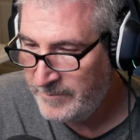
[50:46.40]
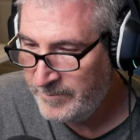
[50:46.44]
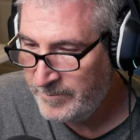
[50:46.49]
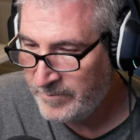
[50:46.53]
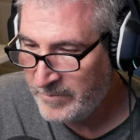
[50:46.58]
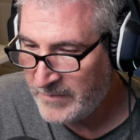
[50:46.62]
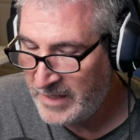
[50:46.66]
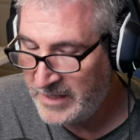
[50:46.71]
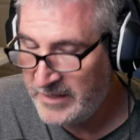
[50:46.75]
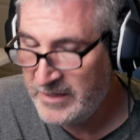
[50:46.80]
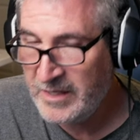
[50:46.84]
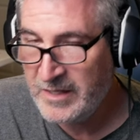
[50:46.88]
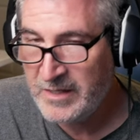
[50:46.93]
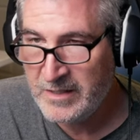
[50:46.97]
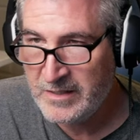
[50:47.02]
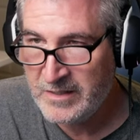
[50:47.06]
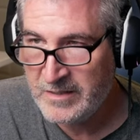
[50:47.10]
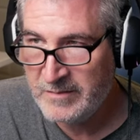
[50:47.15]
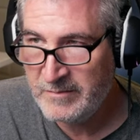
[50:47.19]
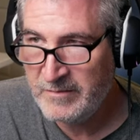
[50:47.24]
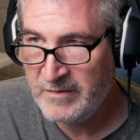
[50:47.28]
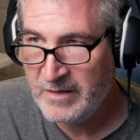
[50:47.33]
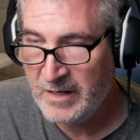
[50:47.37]
I'm
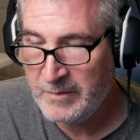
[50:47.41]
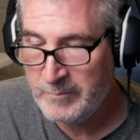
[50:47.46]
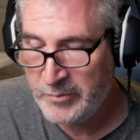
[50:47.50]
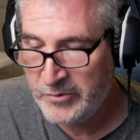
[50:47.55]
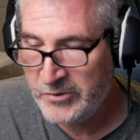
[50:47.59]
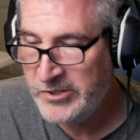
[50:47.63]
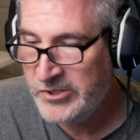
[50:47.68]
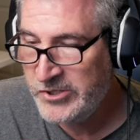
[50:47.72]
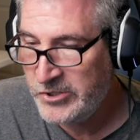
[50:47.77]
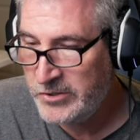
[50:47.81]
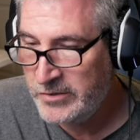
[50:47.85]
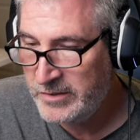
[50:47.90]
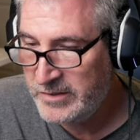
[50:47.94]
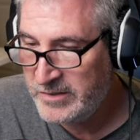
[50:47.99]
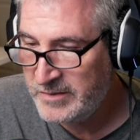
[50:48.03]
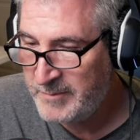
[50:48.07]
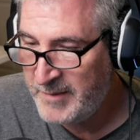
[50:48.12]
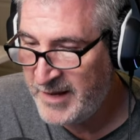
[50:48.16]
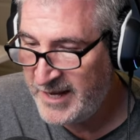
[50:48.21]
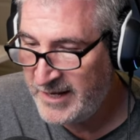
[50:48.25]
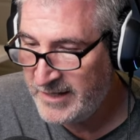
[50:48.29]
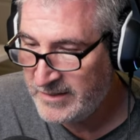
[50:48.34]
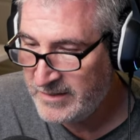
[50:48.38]
pretty sure it's
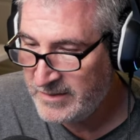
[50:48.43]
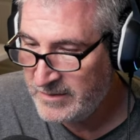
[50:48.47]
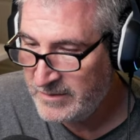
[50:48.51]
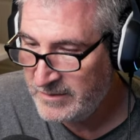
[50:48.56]
Max.